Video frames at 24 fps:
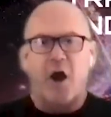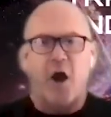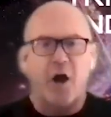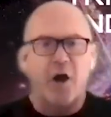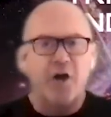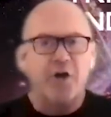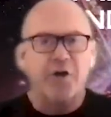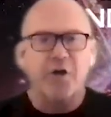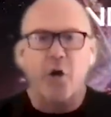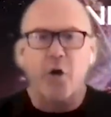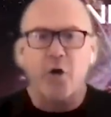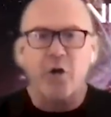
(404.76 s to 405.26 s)

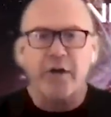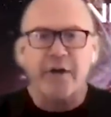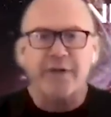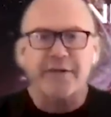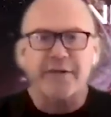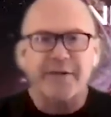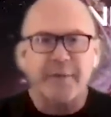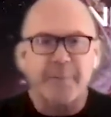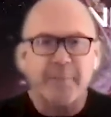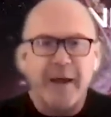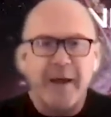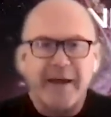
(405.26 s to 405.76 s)
Our goal
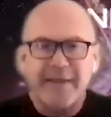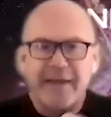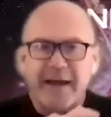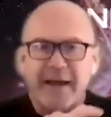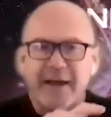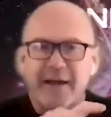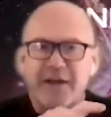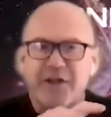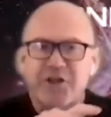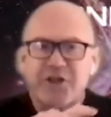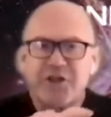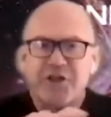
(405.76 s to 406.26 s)
is to make
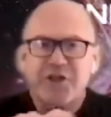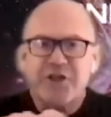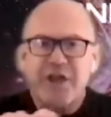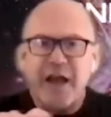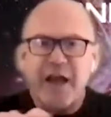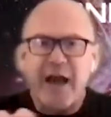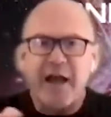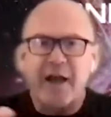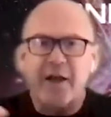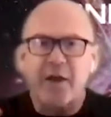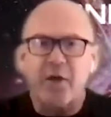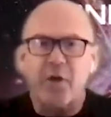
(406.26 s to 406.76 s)
that as
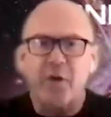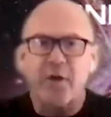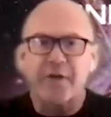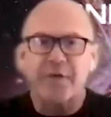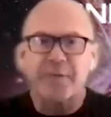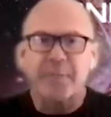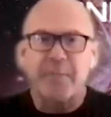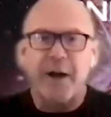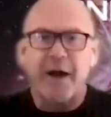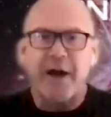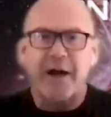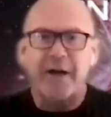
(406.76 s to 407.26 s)
shallow
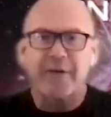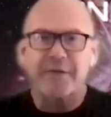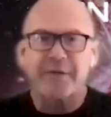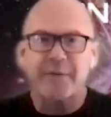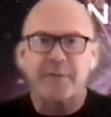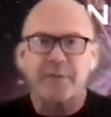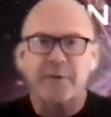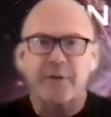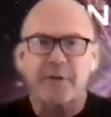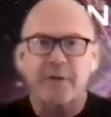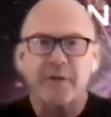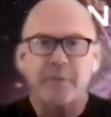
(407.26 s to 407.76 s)
as
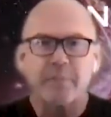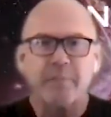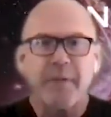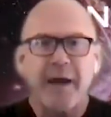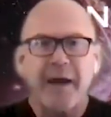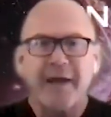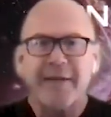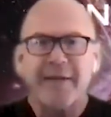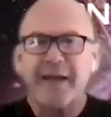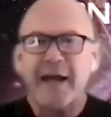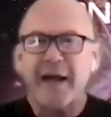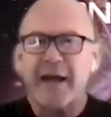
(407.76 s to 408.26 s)
possible.
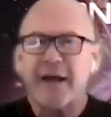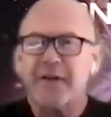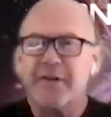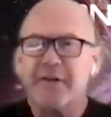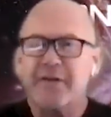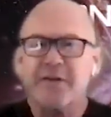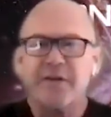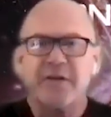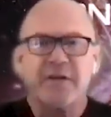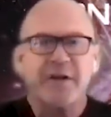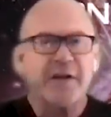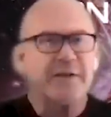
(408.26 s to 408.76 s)
Make that
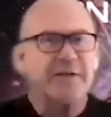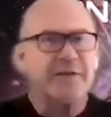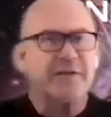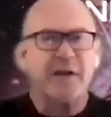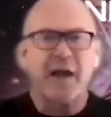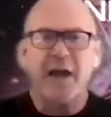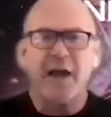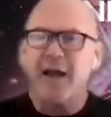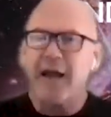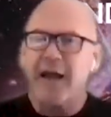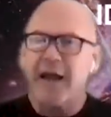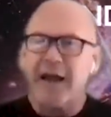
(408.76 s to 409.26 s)
as
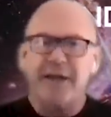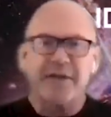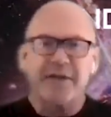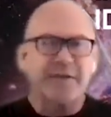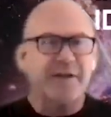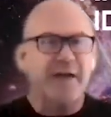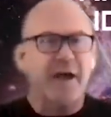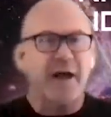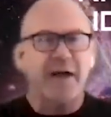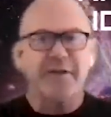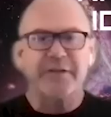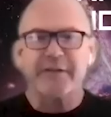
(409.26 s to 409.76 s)
just,
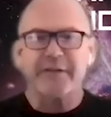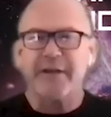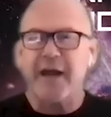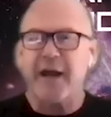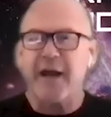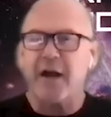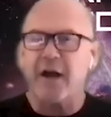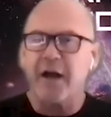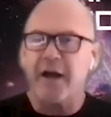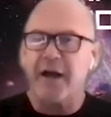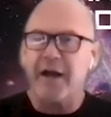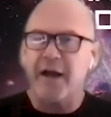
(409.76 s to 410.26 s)
it's not
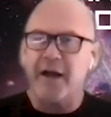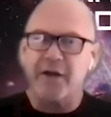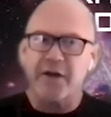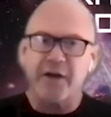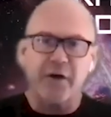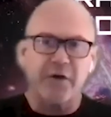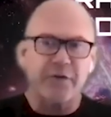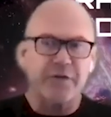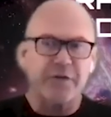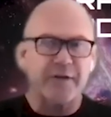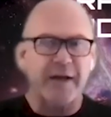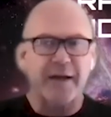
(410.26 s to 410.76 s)
scary. It
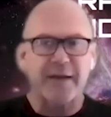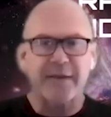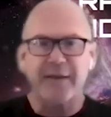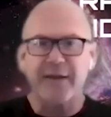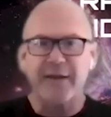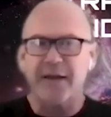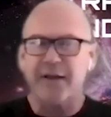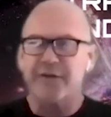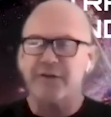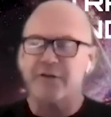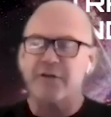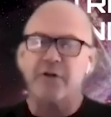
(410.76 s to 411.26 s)
goes like
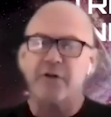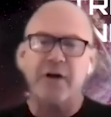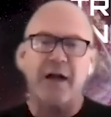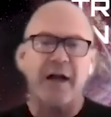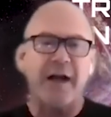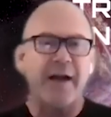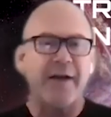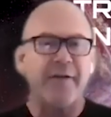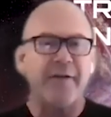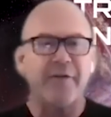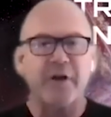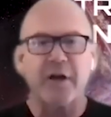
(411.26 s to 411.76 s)
this. You're
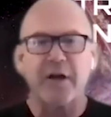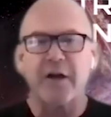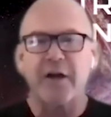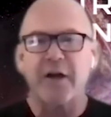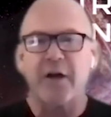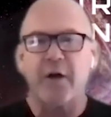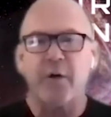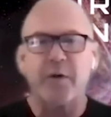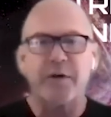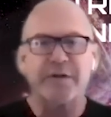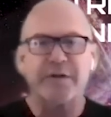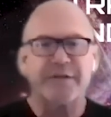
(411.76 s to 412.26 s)
not even going to
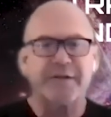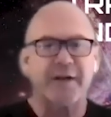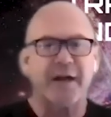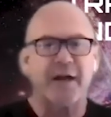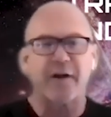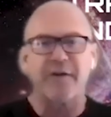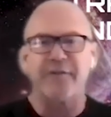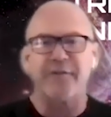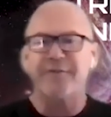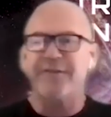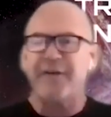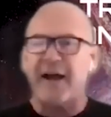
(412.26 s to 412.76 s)
know it's
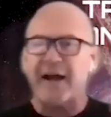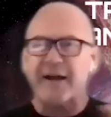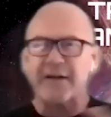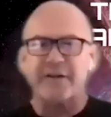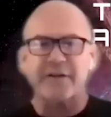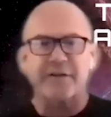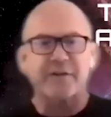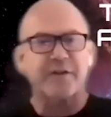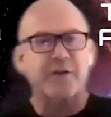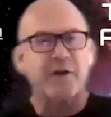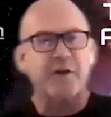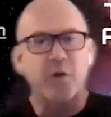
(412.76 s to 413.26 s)
there. In
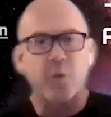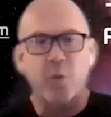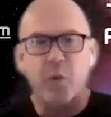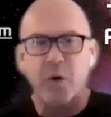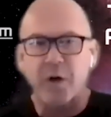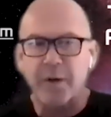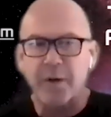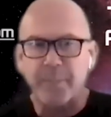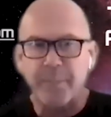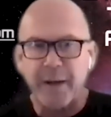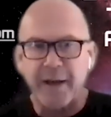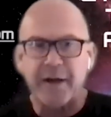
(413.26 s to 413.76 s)
fact, it's going to
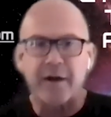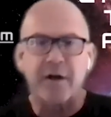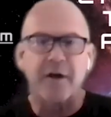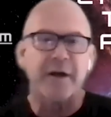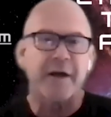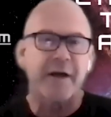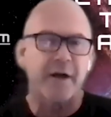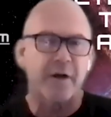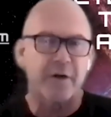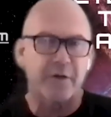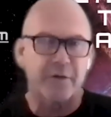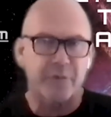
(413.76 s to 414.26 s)
work better,
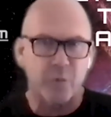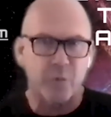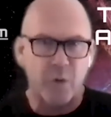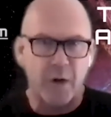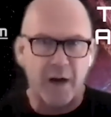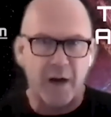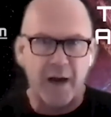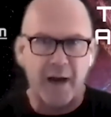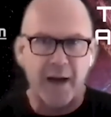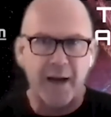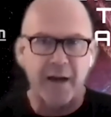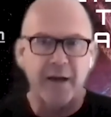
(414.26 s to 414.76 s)
and here's
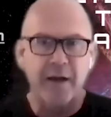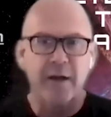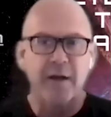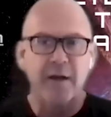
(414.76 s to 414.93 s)
why.